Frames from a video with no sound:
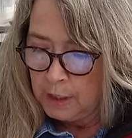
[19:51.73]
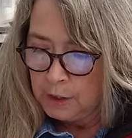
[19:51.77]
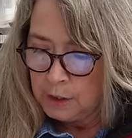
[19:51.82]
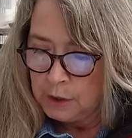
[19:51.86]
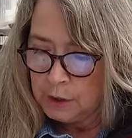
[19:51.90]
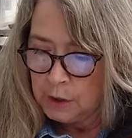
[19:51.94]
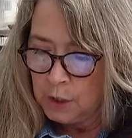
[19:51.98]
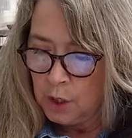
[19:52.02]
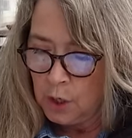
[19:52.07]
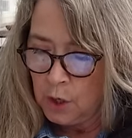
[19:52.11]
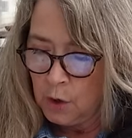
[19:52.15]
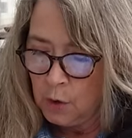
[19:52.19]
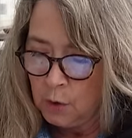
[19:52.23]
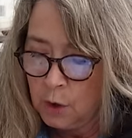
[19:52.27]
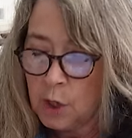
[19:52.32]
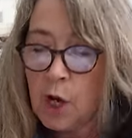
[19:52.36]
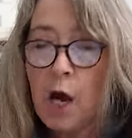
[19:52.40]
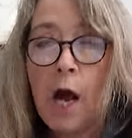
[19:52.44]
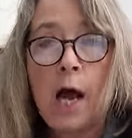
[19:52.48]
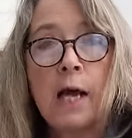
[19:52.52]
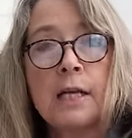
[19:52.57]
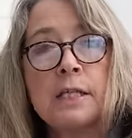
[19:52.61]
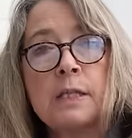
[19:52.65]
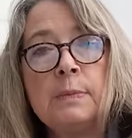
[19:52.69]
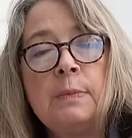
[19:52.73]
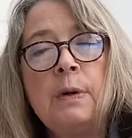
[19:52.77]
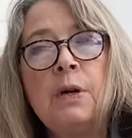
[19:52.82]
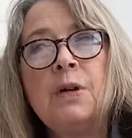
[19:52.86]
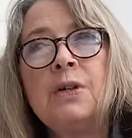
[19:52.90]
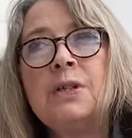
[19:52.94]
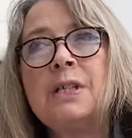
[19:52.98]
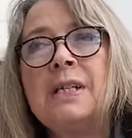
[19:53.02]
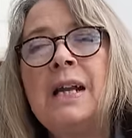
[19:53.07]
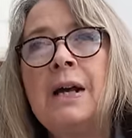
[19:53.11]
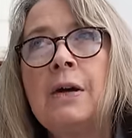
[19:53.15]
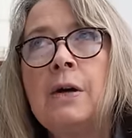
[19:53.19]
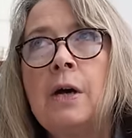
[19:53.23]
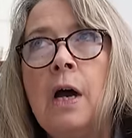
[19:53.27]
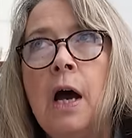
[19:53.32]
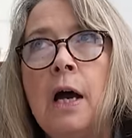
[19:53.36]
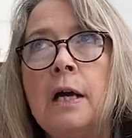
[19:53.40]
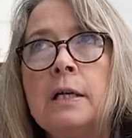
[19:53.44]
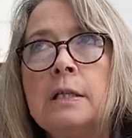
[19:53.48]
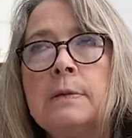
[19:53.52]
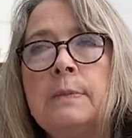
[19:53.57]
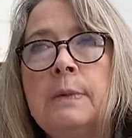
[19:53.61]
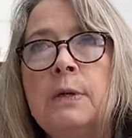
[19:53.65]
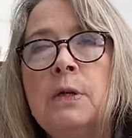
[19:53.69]
So Cosmos, now
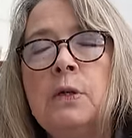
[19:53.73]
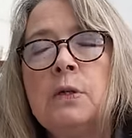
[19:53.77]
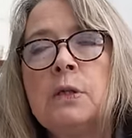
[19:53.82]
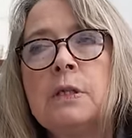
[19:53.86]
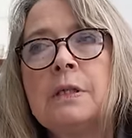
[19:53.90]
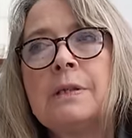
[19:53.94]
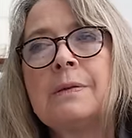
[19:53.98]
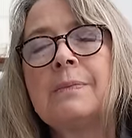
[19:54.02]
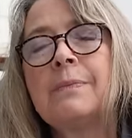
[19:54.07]
Cosmos